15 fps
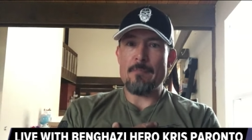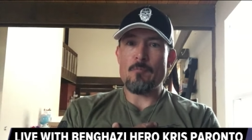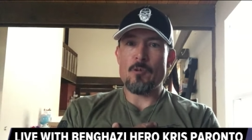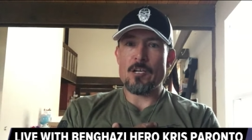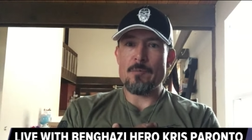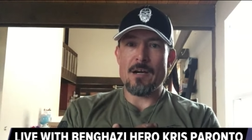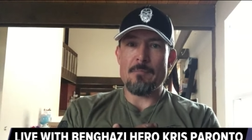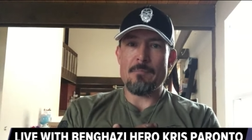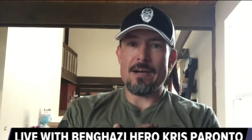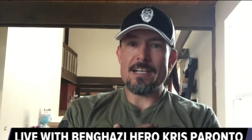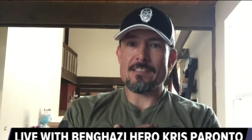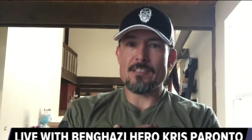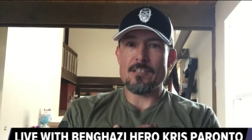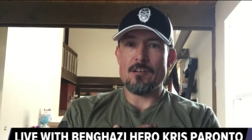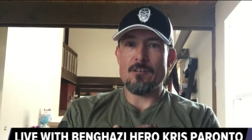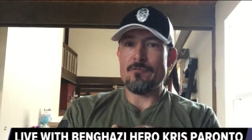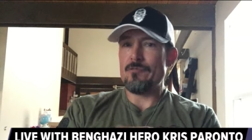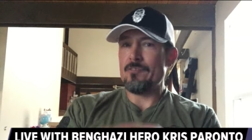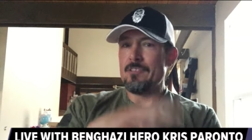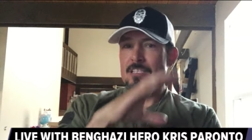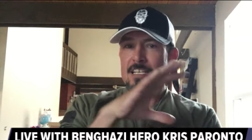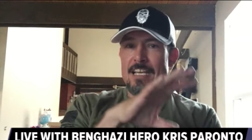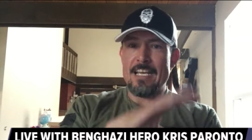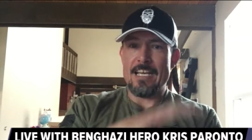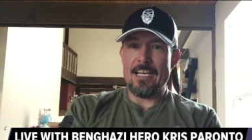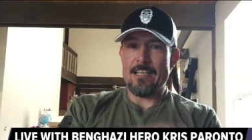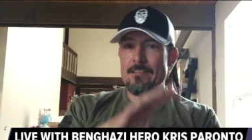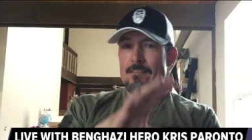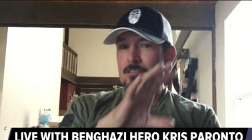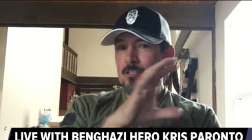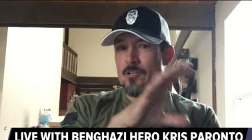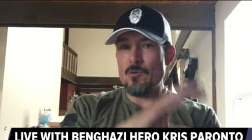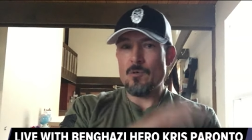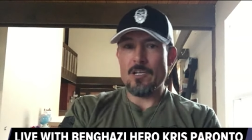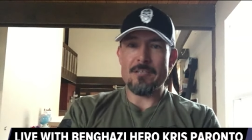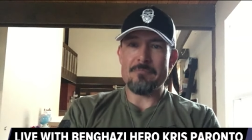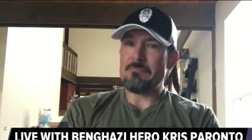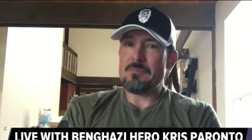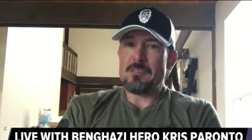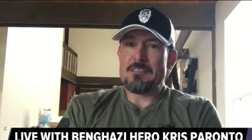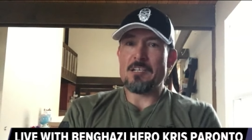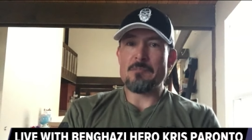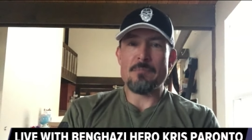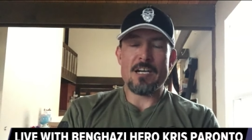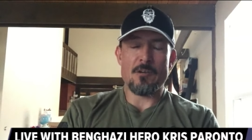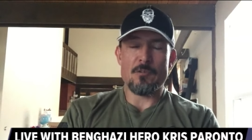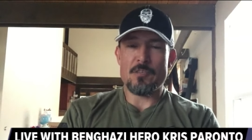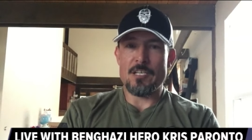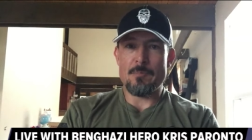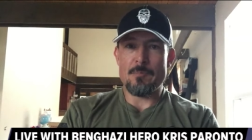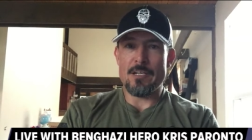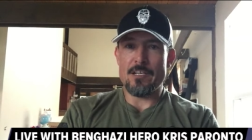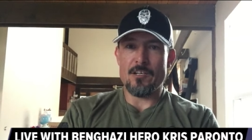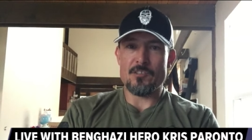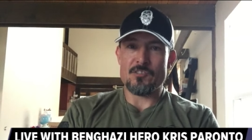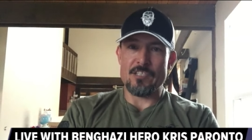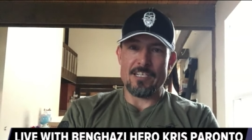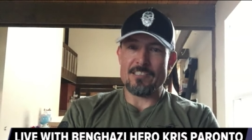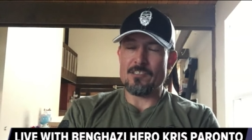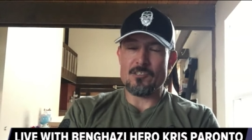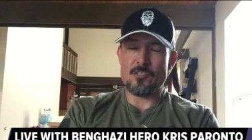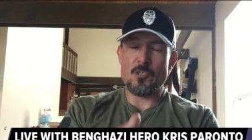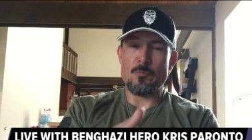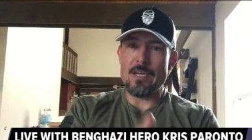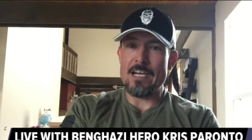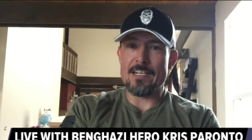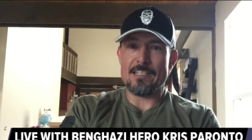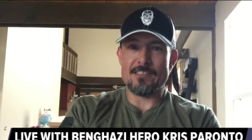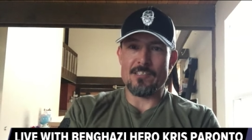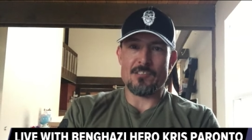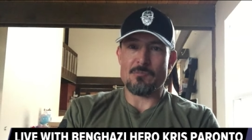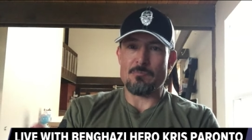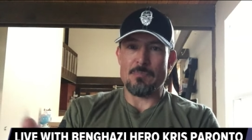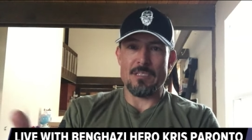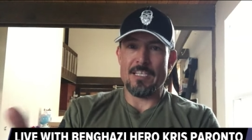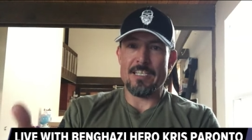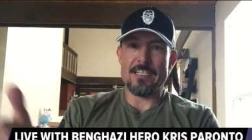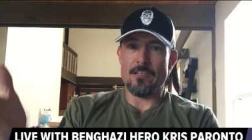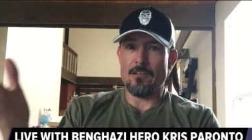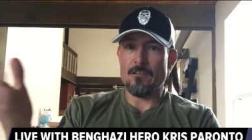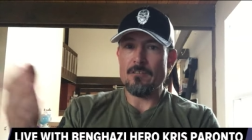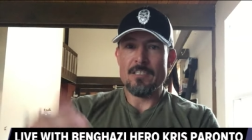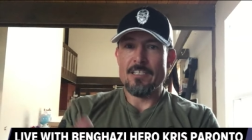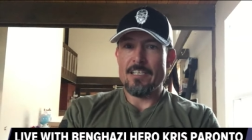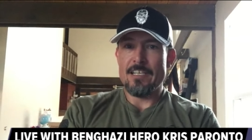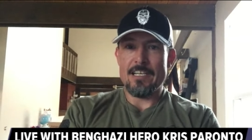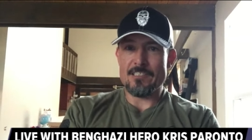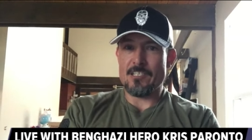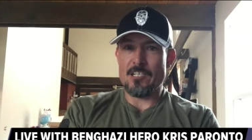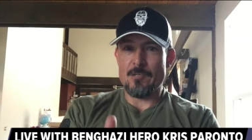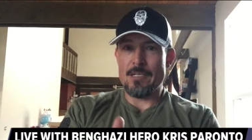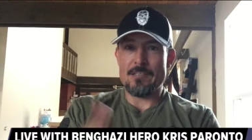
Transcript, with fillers: I'm worried about myself. And you know what? Doesn't matter if anybody else thinks. And it's too bad because this millennial is